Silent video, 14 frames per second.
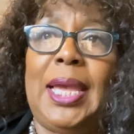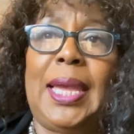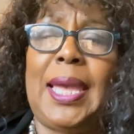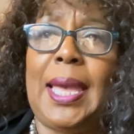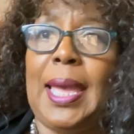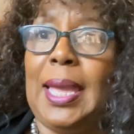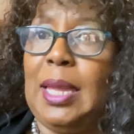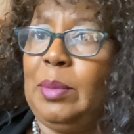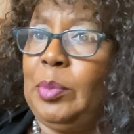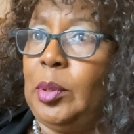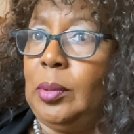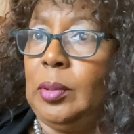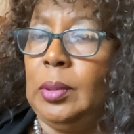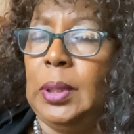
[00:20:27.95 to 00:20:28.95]

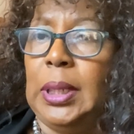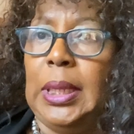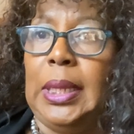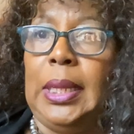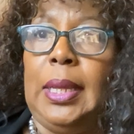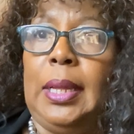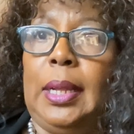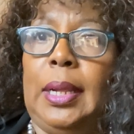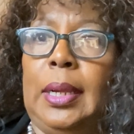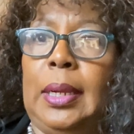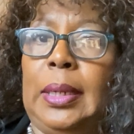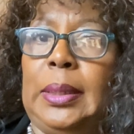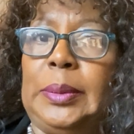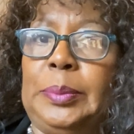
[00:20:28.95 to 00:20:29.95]
cable,
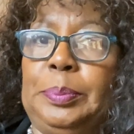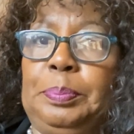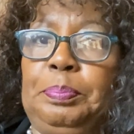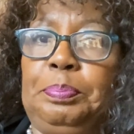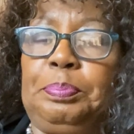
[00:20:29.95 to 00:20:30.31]
um,